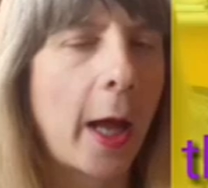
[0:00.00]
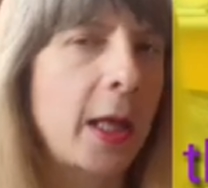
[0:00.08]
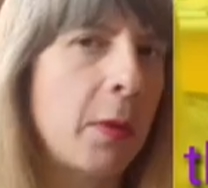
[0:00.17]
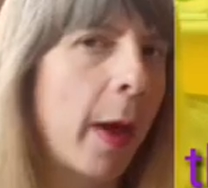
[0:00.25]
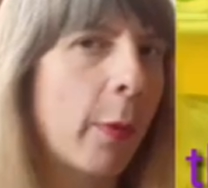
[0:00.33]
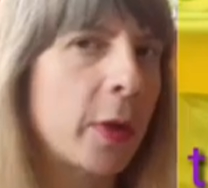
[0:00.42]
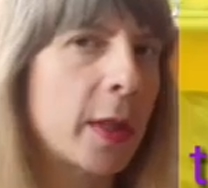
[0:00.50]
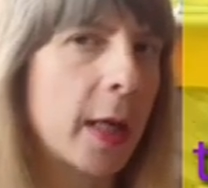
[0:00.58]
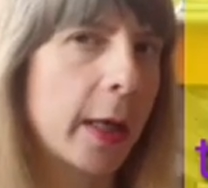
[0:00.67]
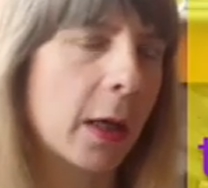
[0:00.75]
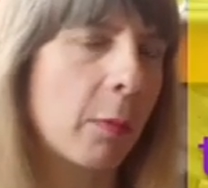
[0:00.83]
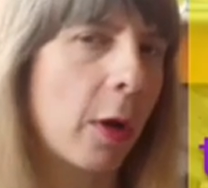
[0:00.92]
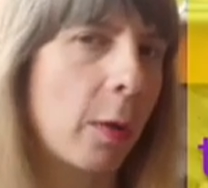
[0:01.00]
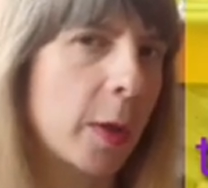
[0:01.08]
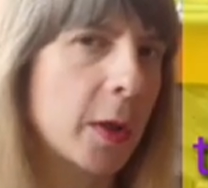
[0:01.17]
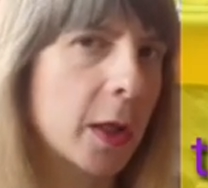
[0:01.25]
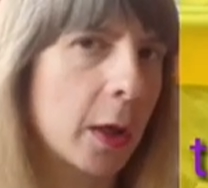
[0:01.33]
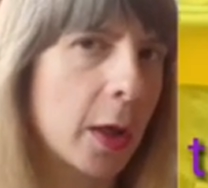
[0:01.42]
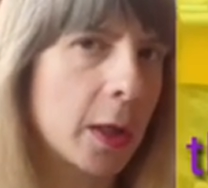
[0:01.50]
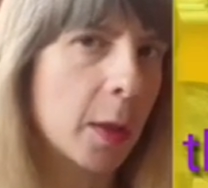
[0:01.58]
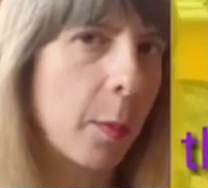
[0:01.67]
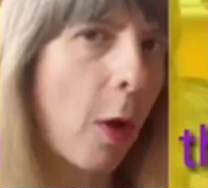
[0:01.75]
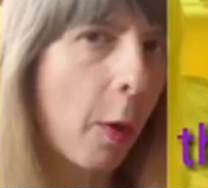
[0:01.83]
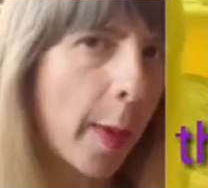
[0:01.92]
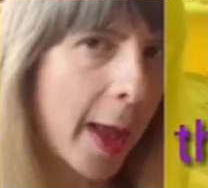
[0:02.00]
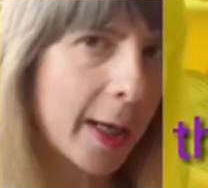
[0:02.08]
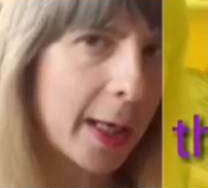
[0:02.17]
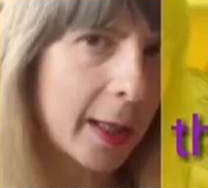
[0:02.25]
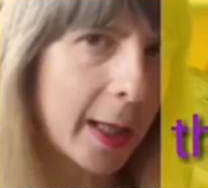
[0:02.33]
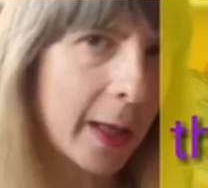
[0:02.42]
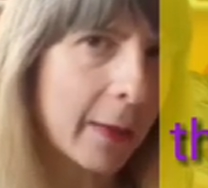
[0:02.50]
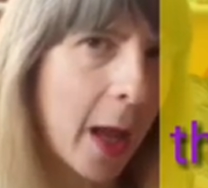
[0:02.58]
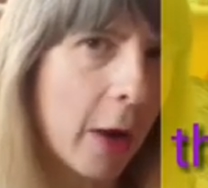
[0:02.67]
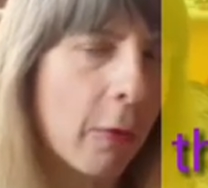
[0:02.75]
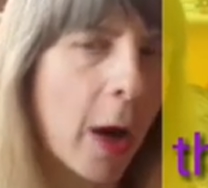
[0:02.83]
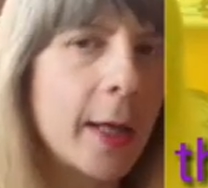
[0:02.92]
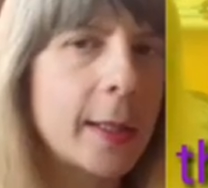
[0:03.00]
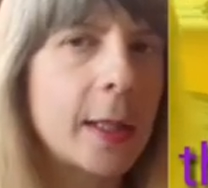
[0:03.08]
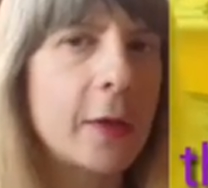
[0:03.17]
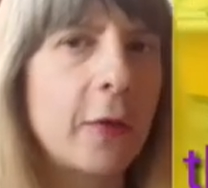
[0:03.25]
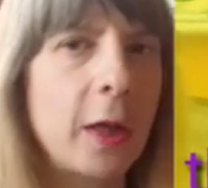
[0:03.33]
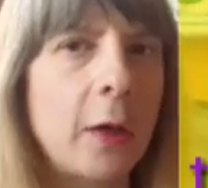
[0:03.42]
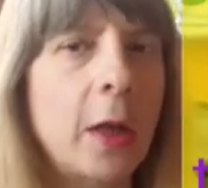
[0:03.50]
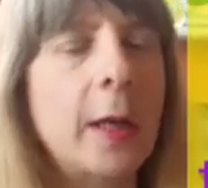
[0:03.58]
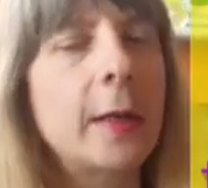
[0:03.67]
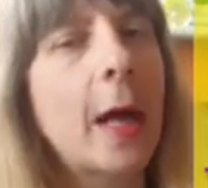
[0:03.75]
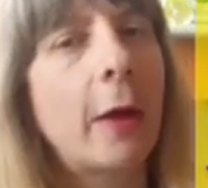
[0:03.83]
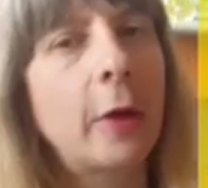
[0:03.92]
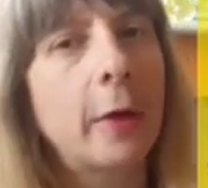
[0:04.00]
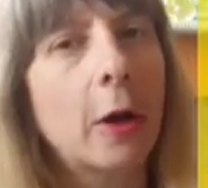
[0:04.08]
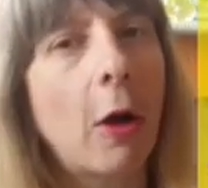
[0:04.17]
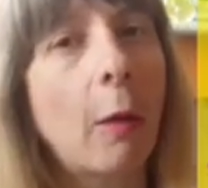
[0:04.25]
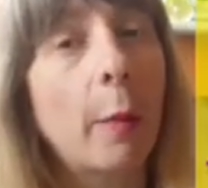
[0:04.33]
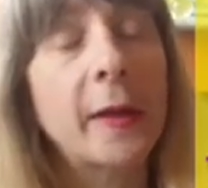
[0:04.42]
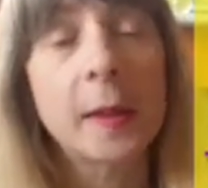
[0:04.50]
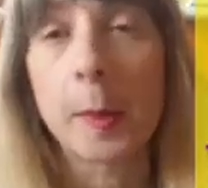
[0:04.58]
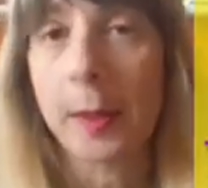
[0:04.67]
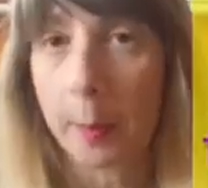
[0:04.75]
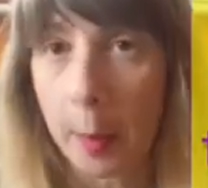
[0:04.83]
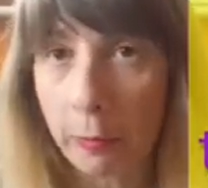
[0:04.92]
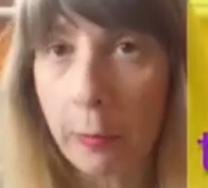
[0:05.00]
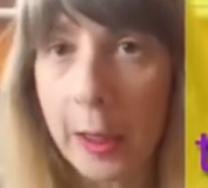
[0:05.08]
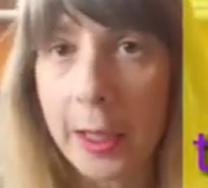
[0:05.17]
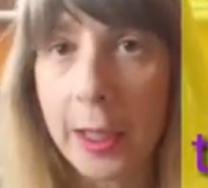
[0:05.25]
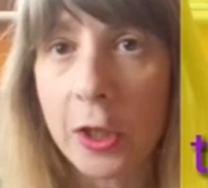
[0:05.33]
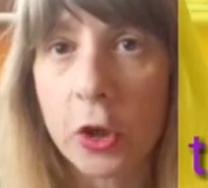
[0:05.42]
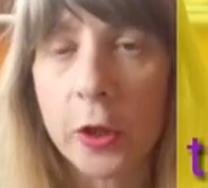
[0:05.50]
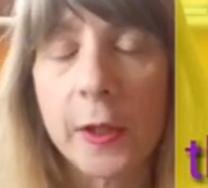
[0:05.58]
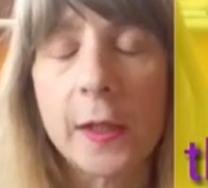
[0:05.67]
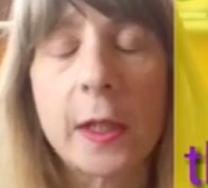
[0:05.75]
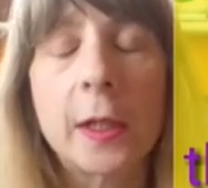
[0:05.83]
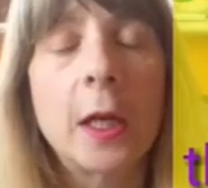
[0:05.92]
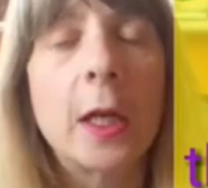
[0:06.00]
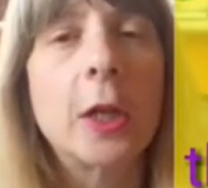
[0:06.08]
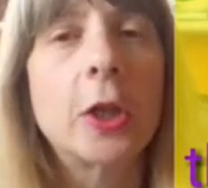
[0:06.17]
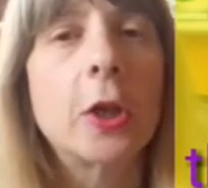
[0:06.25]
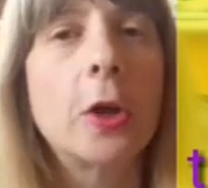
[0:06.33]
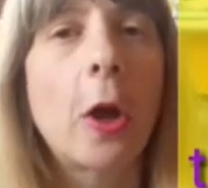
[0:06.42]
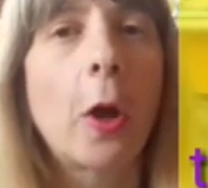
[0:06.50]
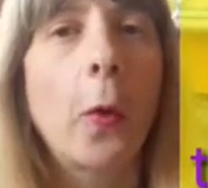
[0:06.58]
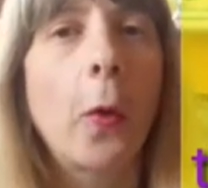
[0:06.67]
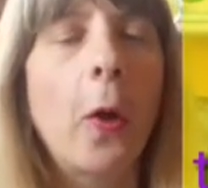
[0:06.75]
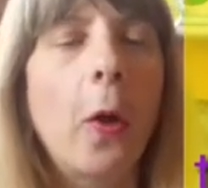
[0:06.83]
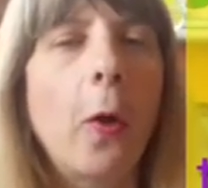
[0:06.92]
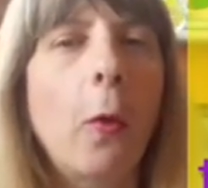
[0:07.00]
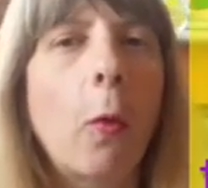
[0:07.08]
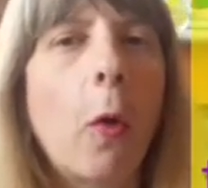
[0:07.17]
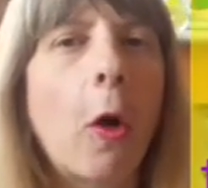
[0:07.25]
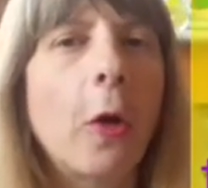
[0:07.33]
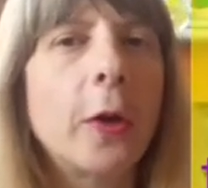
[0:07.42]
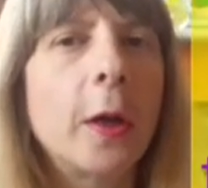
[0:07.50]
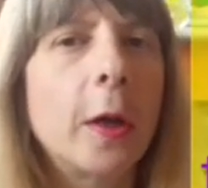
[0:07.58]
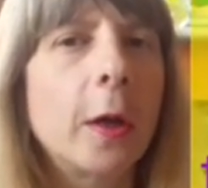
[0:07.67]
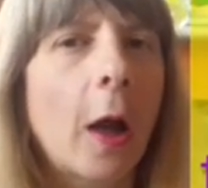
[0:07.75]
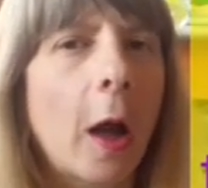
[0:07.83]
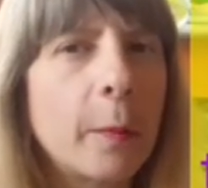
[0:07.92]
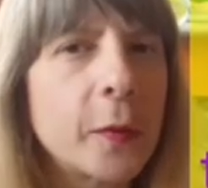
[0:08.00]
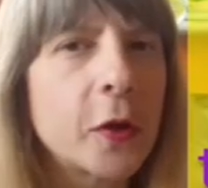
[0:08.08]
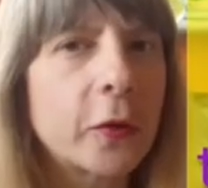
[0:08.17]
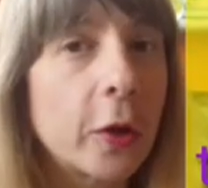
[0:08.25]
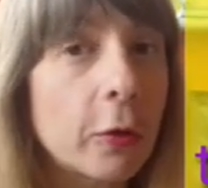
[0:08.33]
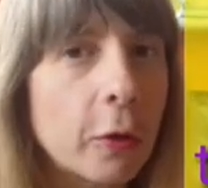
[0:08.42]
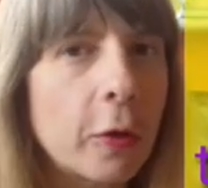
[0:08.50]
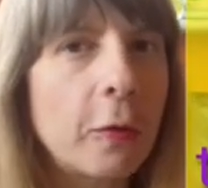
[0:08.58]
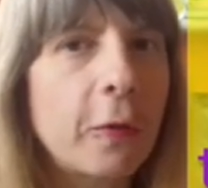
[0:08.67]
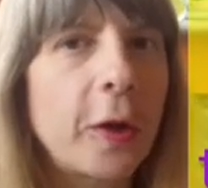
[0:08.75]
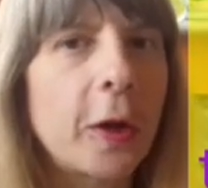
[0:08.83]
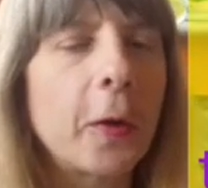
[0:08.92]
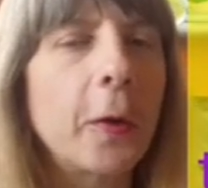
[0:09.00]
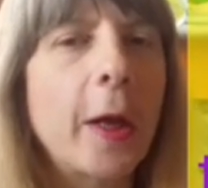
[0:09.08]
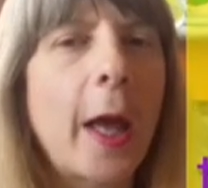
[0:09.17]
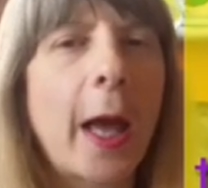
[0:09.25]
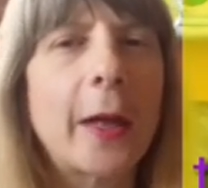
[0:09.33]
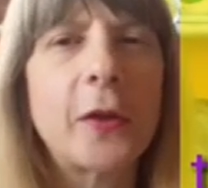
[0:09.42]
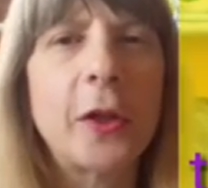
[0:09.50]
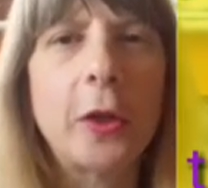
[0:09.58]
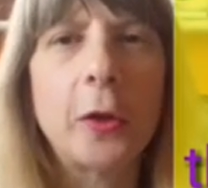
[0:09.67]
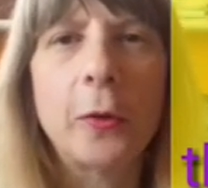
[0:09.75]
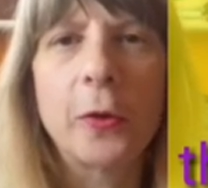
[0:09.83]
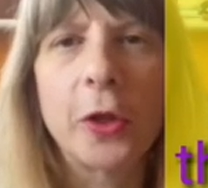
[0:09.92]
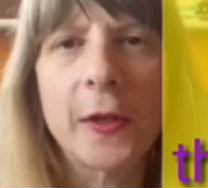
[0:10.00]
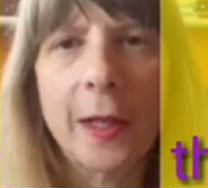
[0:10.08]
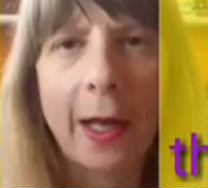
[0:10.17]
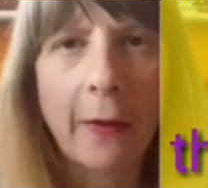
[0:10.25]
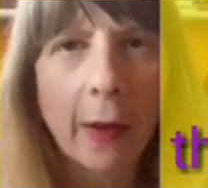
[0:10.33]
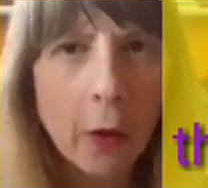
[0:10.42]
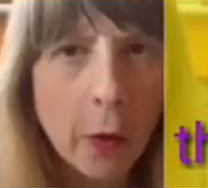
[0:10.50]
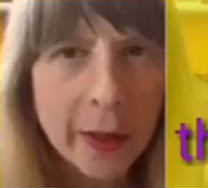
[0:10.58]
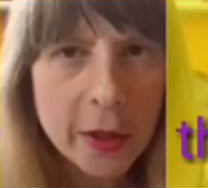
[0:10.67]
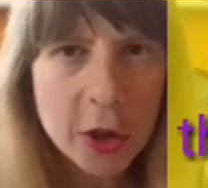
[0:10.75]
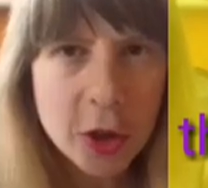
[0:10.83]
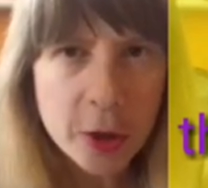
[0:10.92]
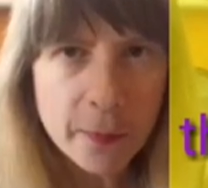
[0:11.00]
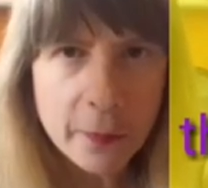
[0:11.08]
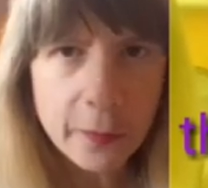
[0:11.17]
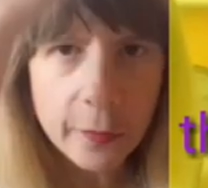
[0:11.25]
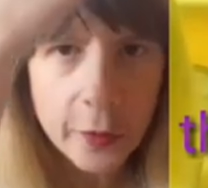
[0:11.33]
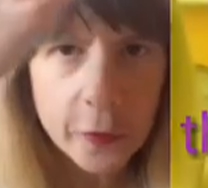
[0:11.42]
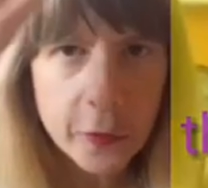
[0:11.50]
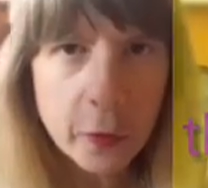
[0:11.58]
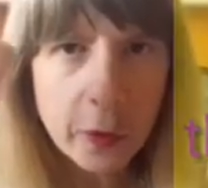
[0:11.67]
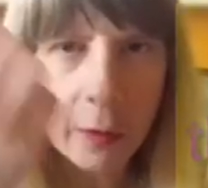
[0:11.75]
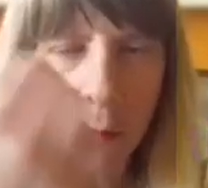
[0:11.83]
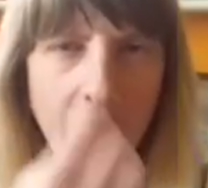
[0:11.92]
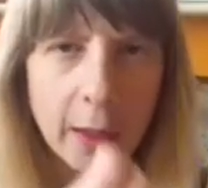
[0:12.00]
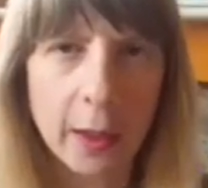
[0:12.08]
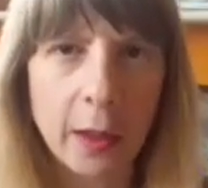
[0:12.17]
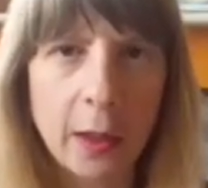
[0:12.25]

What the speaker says: And you might want to take a moment to pop anything that arises for you down in the comments, because I'd be really interested to know what comes through for you as you just allow that question, what's fueling me,